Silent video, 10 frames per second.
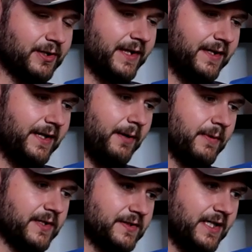really did not
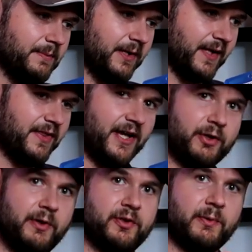want to see it because I thought
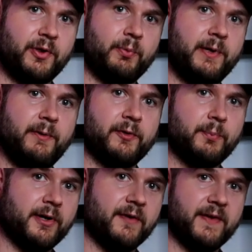Toy Story 3 was
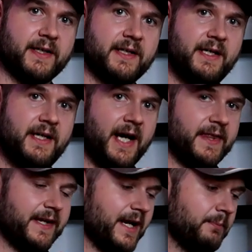perfect. I
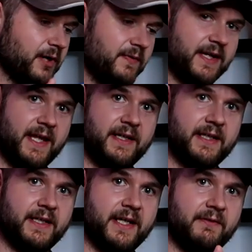thought I had a perfect
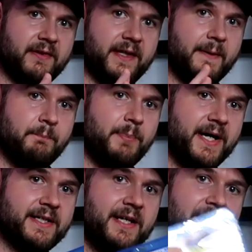ending and everything,
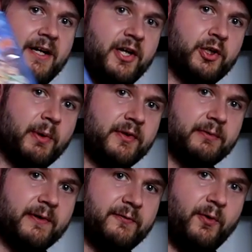but Toy
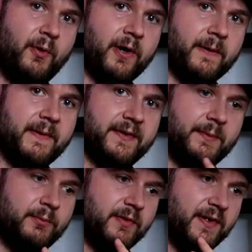Story 4 is
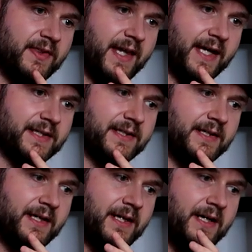a movie that
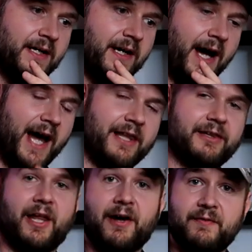I
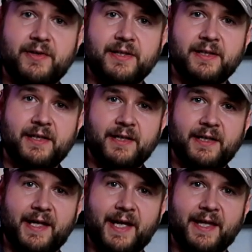loved
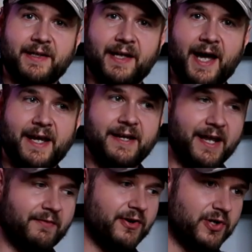and I
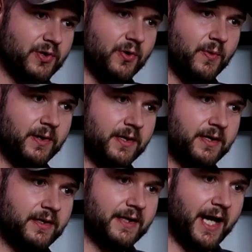never knew
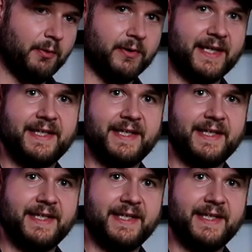I really